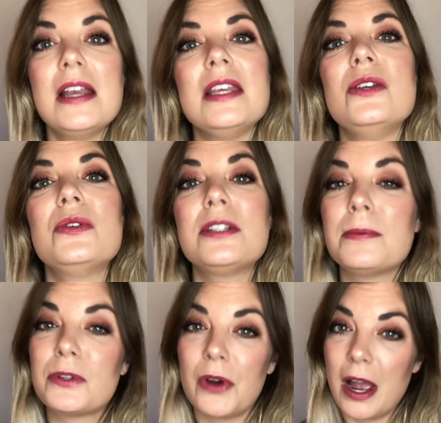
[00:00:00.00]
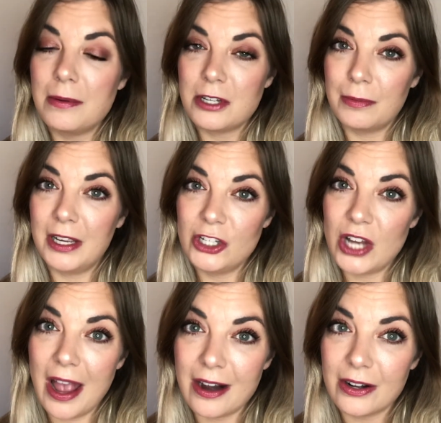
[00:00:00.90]
you subscribe to my
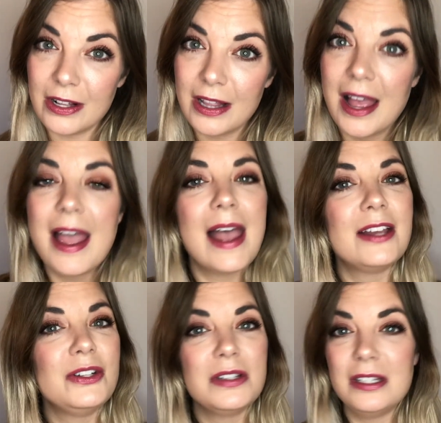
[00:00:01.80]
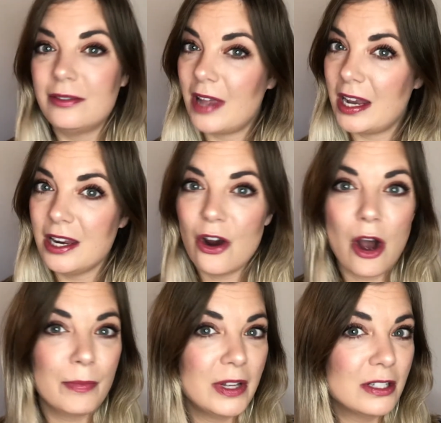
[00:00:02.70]
channel, and you leave any
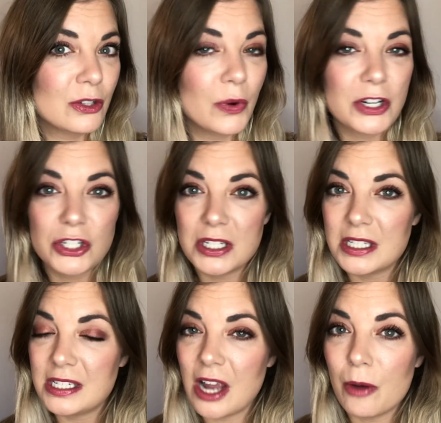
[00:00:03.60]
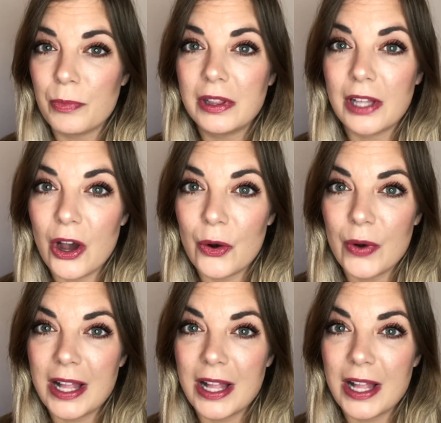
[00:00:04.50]
comments, questions down below.